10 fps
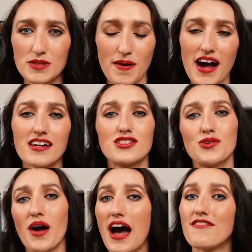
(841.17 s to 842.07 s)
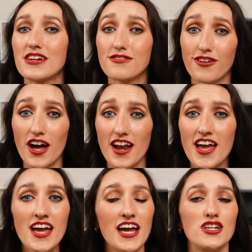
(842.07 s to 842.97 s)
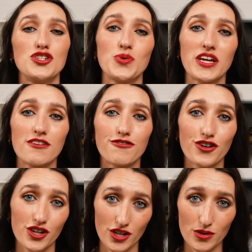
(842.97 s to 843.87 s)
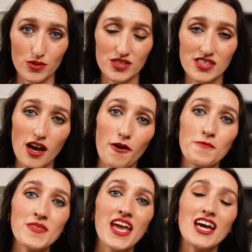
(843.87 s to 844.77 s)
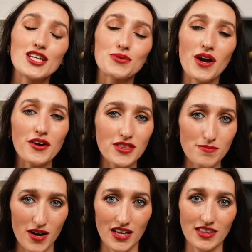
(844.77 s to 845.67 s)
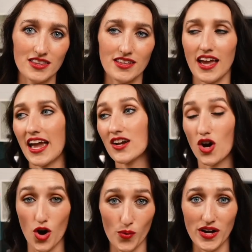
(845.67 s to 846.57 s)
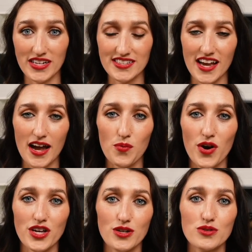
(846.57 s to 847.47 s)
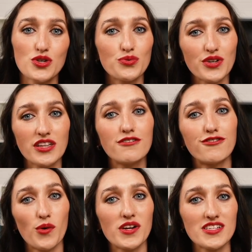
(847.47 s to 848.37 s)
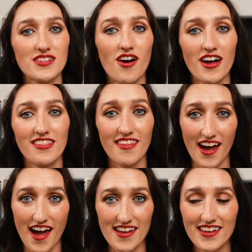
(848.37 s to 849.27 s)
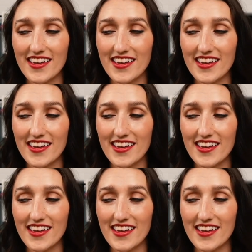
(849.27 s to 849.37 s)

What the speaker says: back to having fun and doing it for you. So throughout the month and always, I want you to really focus on that.